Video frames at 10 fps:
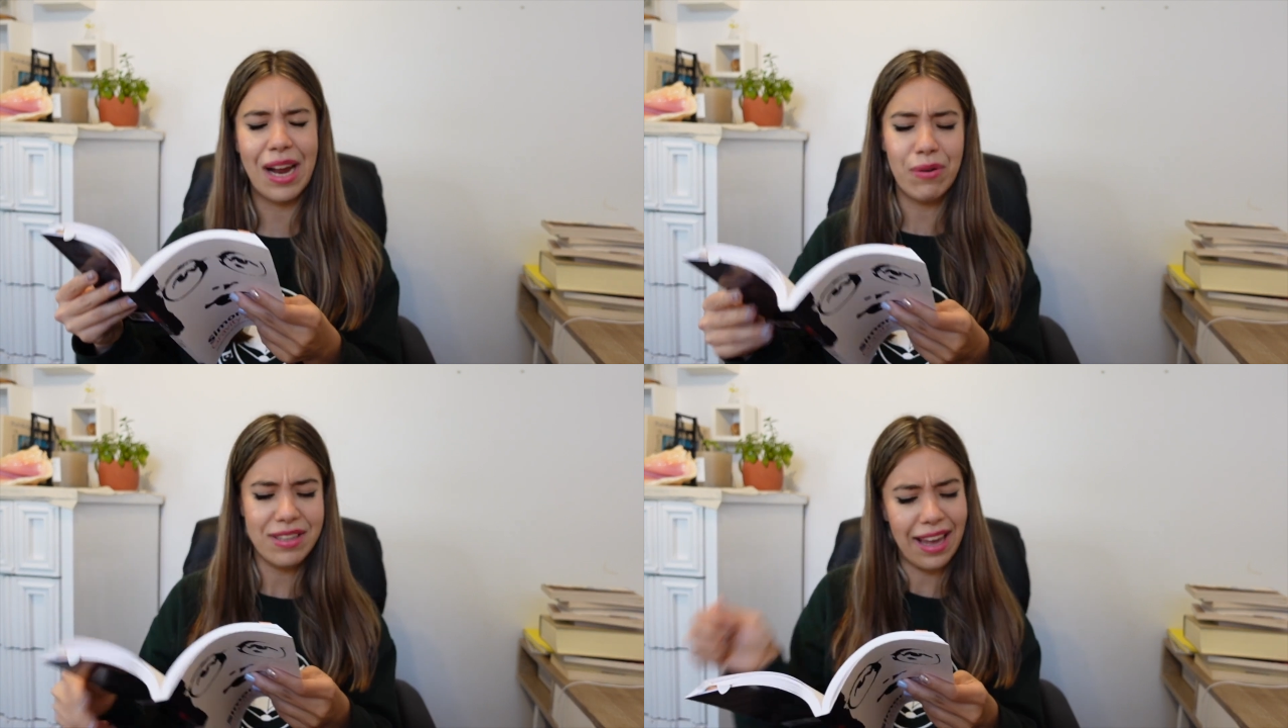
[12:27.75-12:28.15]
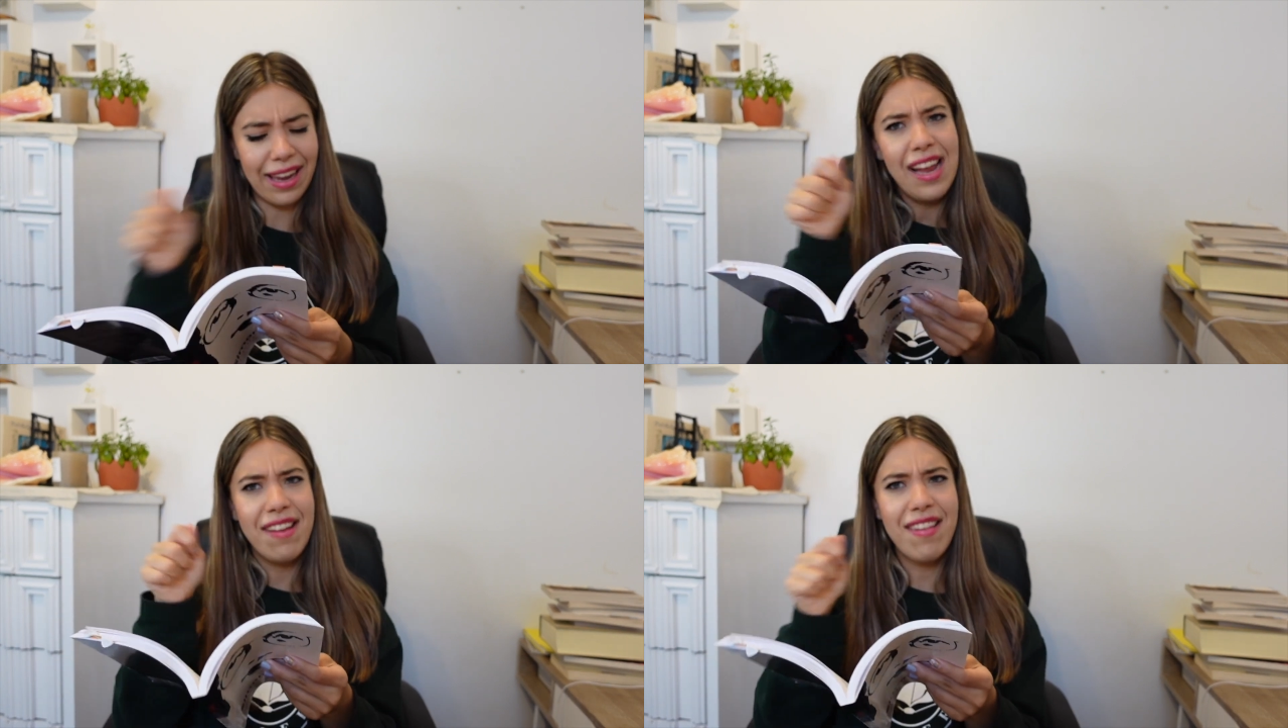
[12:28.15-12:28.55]
I was
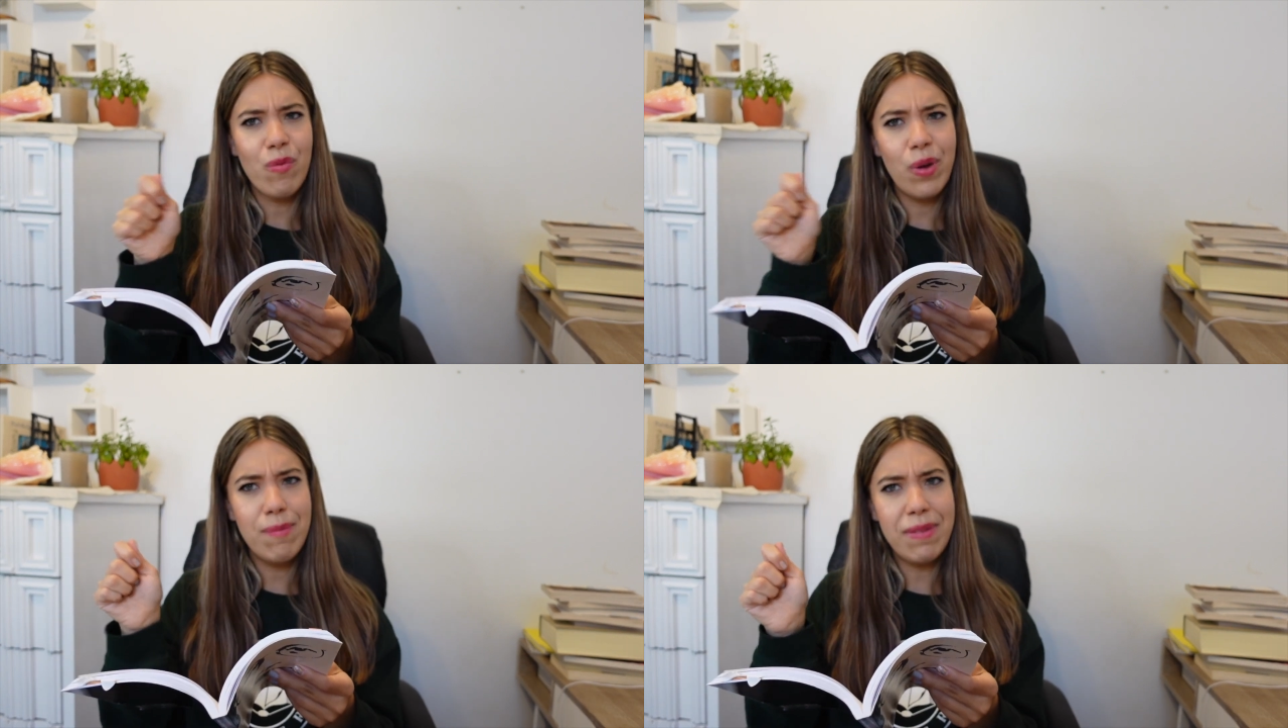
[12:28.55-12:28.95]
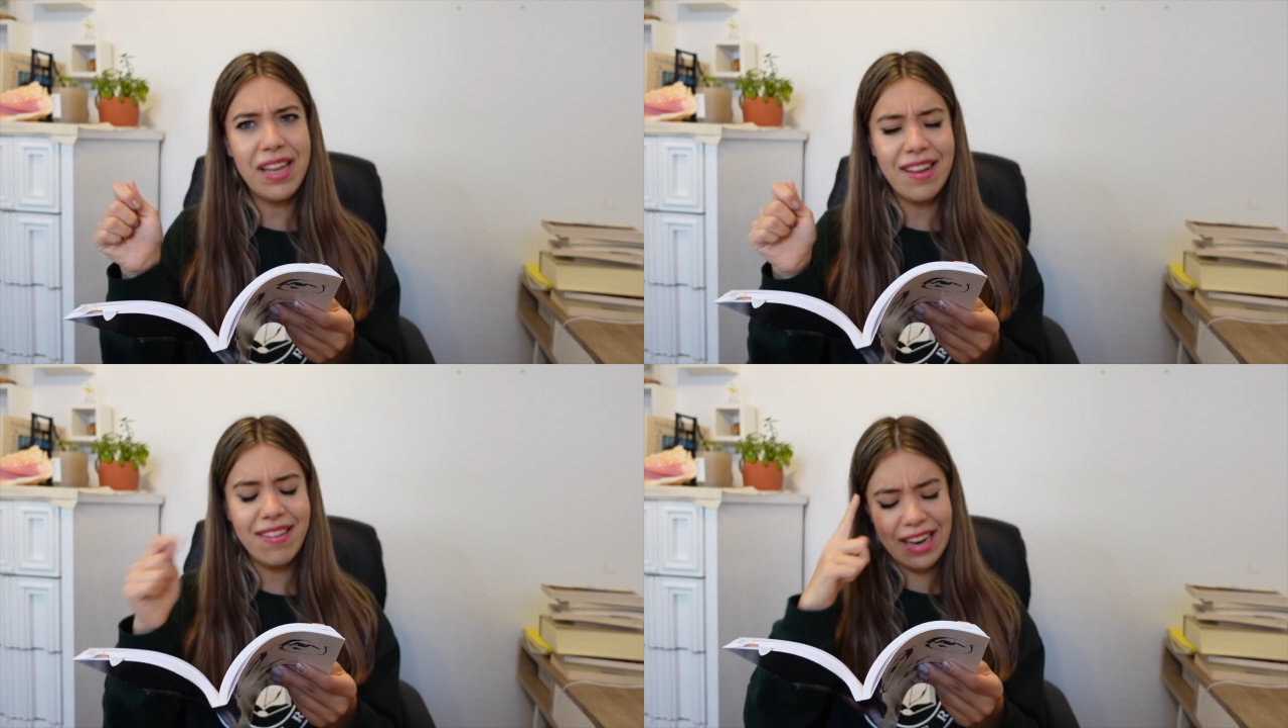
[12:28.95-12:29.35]
like, is this what it
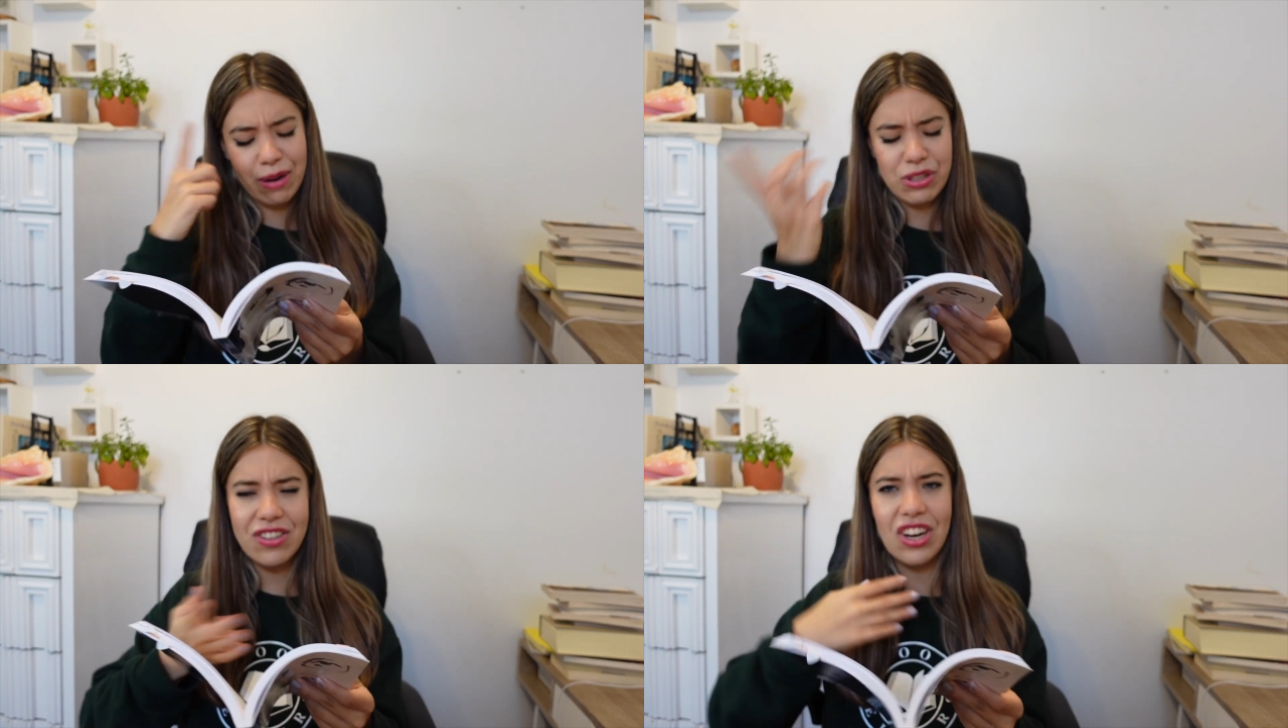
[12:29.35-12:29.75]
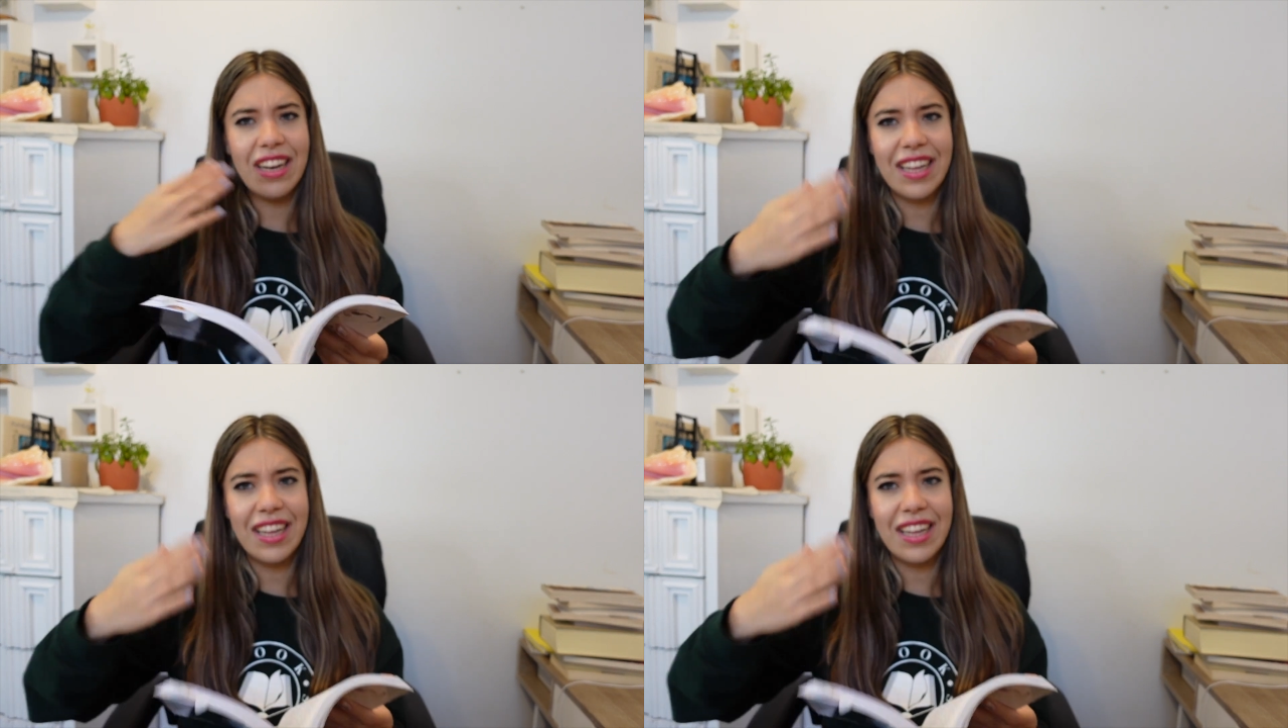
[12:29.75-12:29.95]
means? And I was trying to